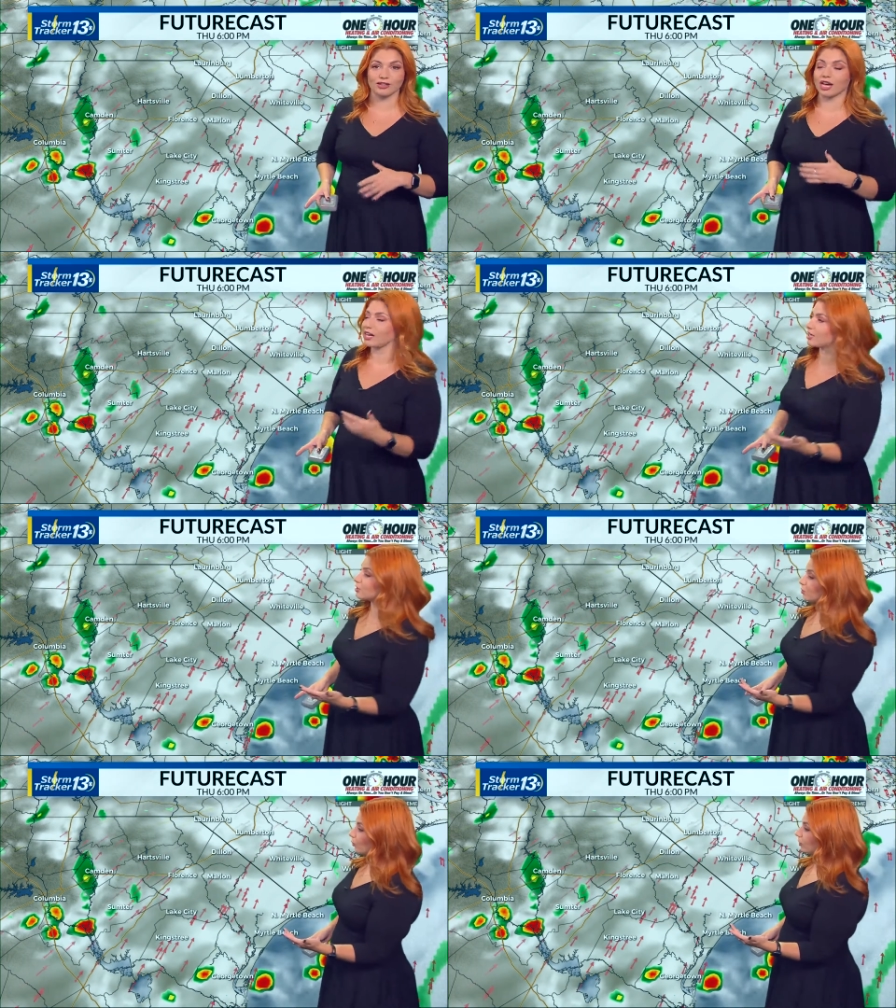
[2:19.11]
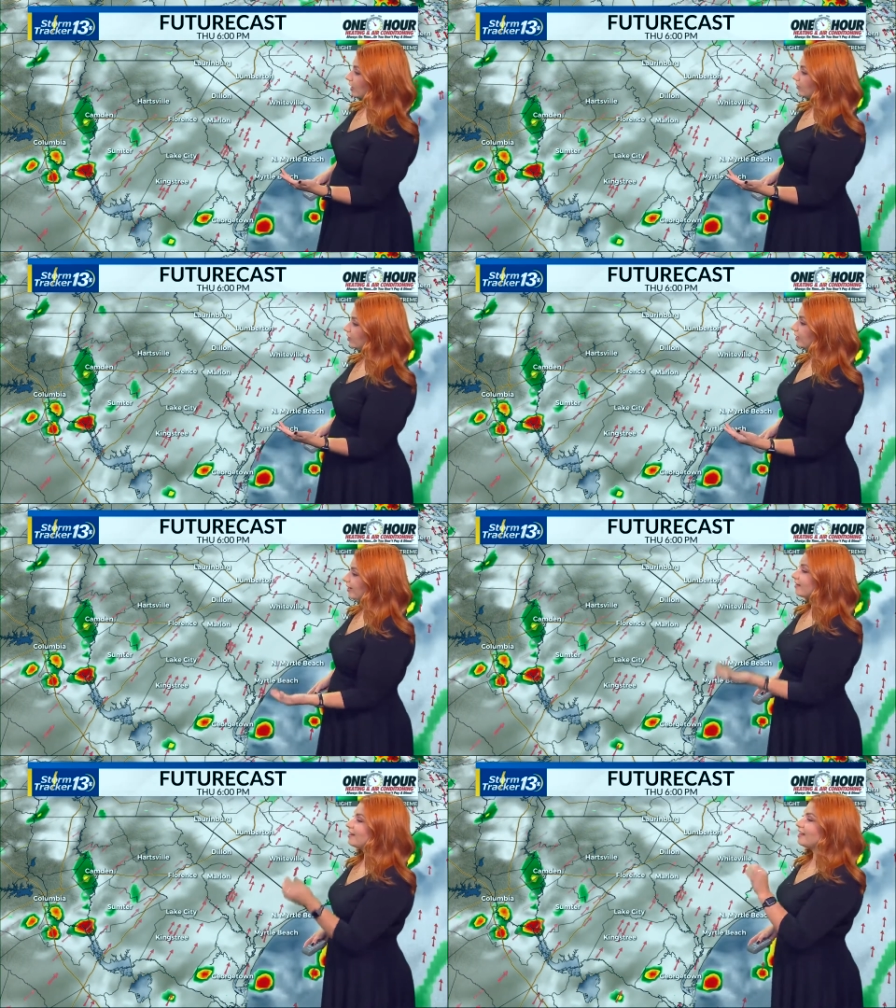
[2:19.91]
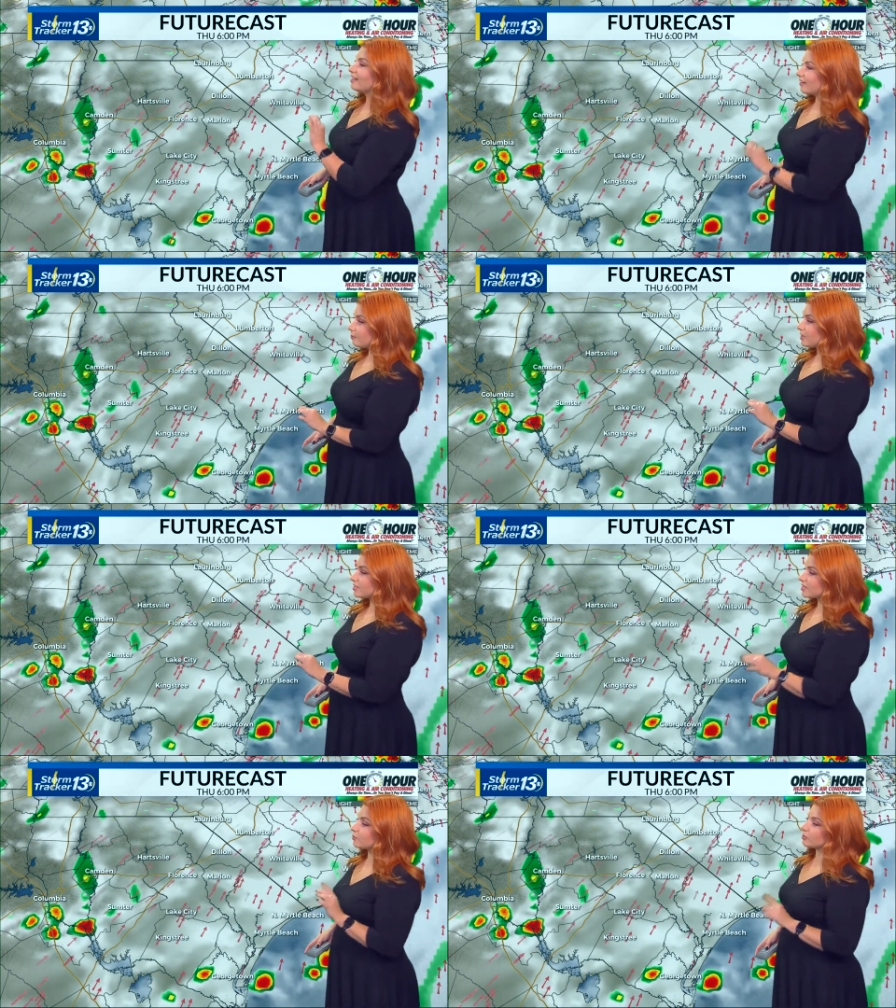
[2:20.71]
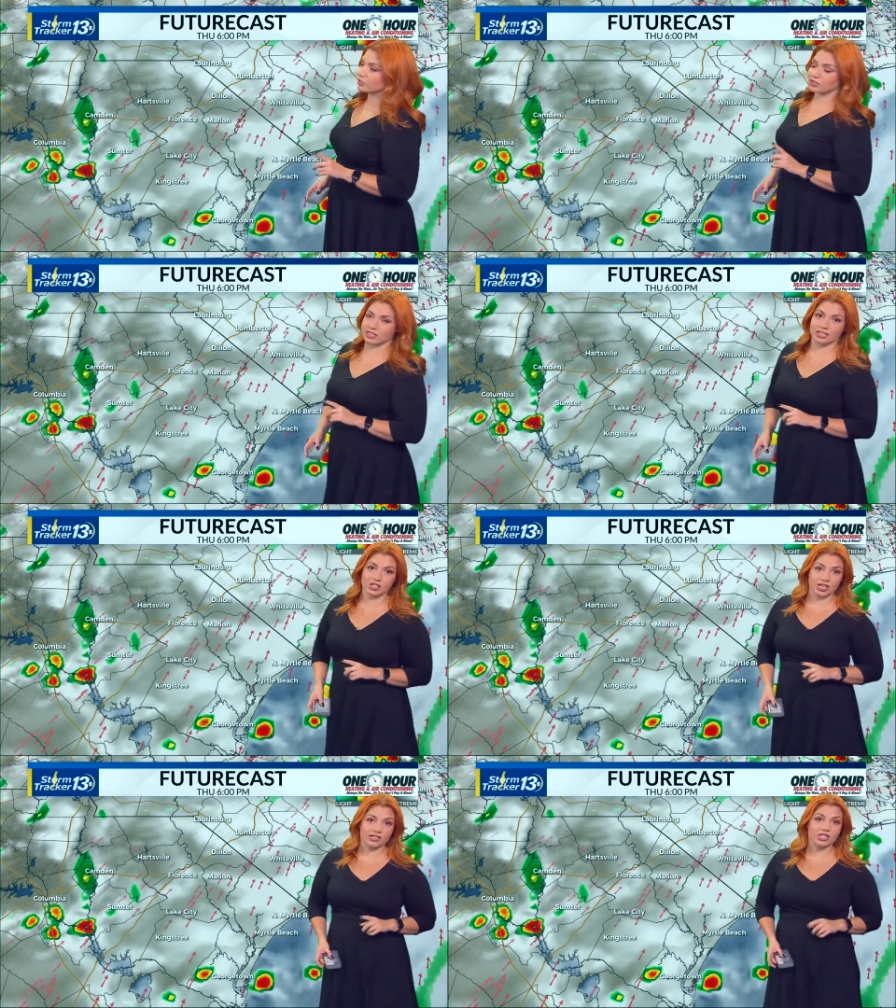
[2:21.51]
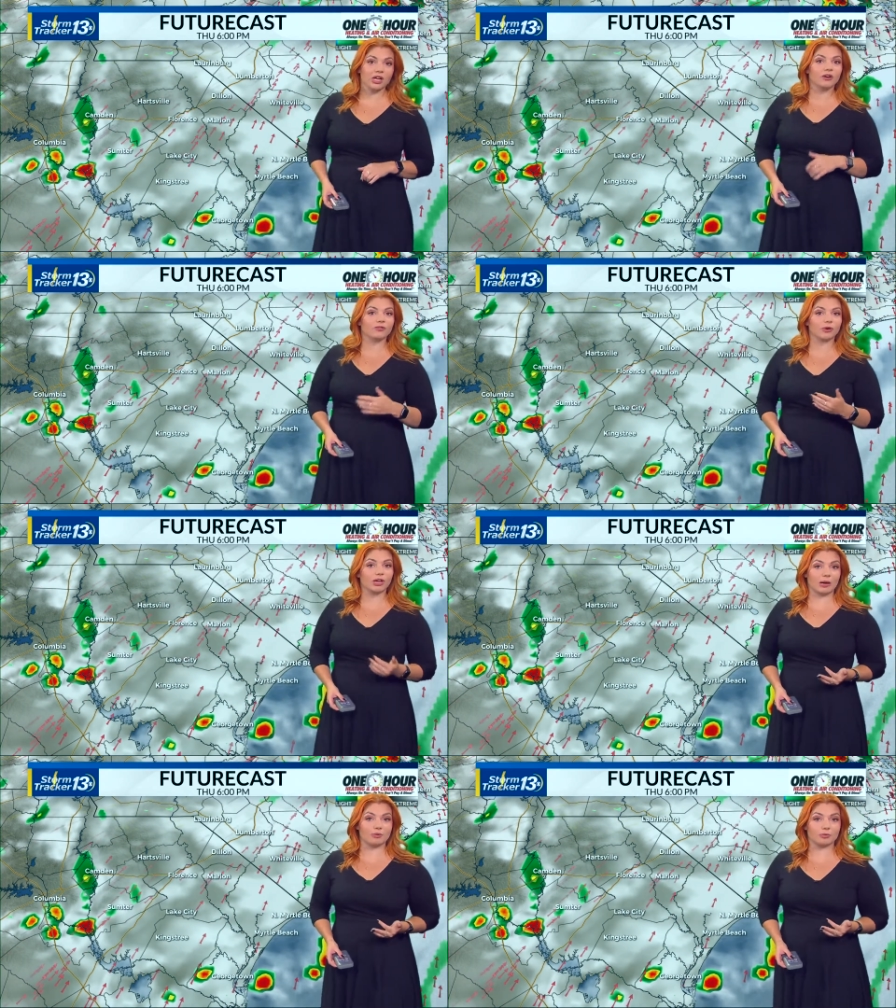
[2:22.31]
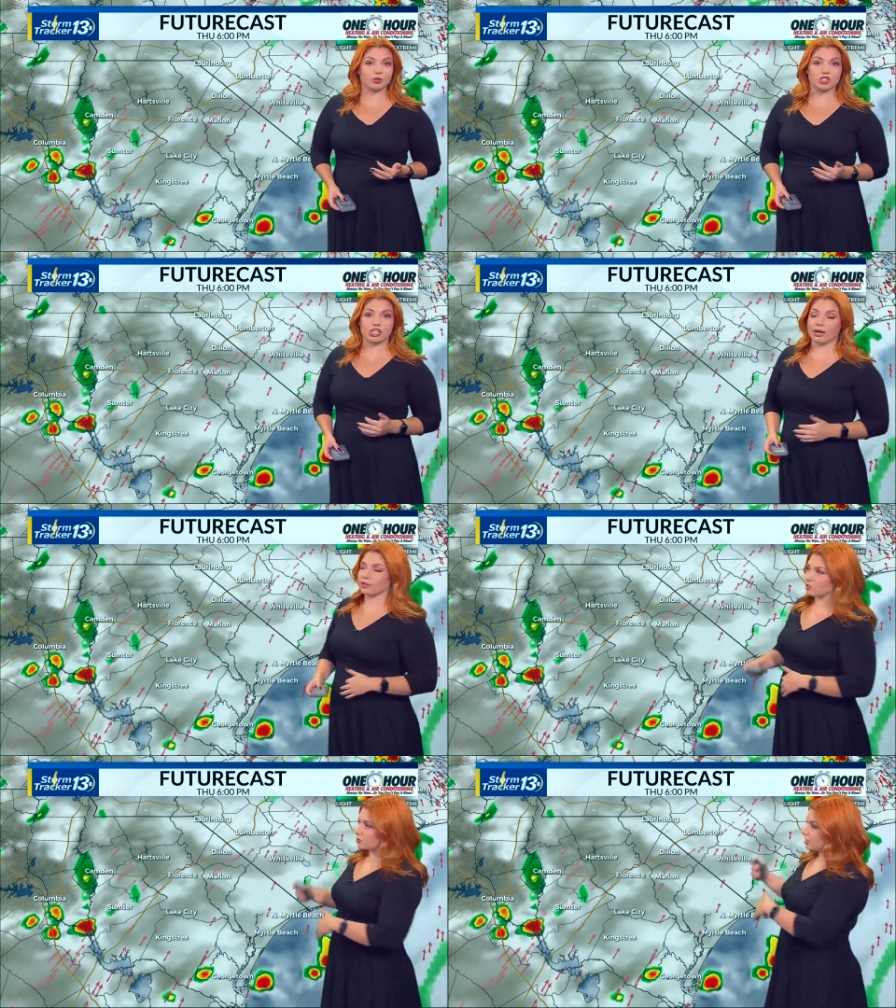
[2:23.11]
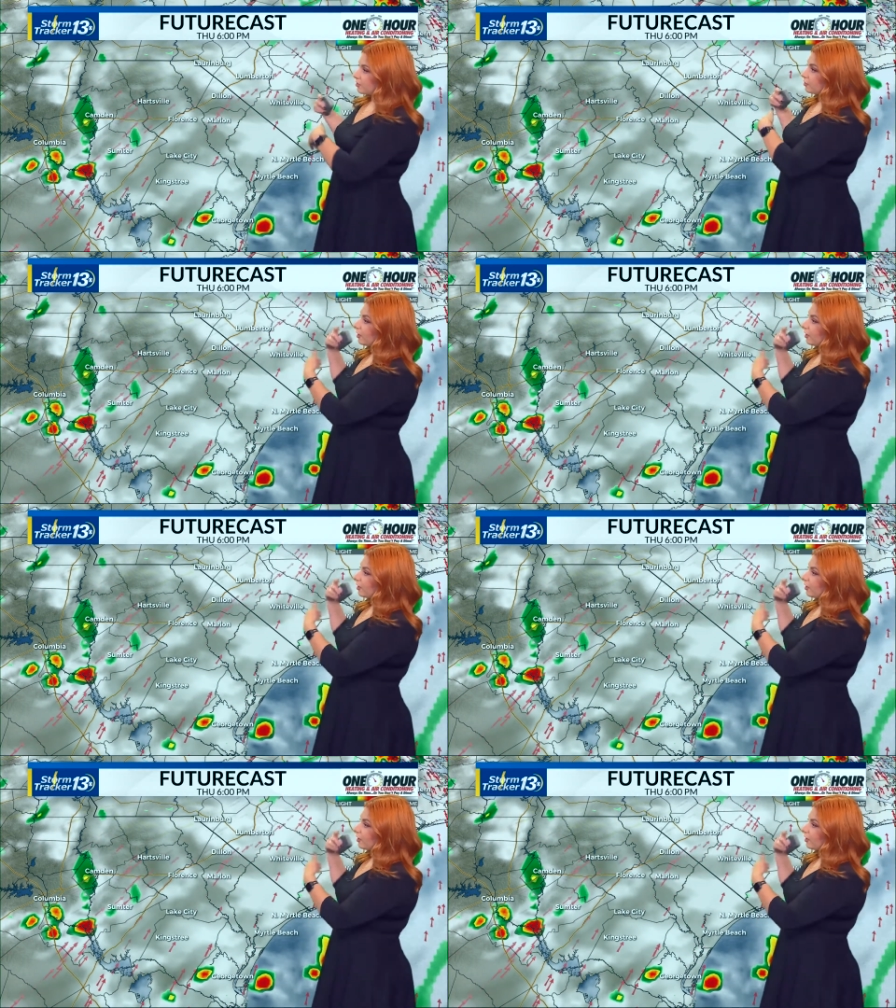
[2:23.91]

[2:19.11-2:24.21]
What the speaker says: line and into North Carolina. That being said, we're still seeing a chance for a couple more showers, particularly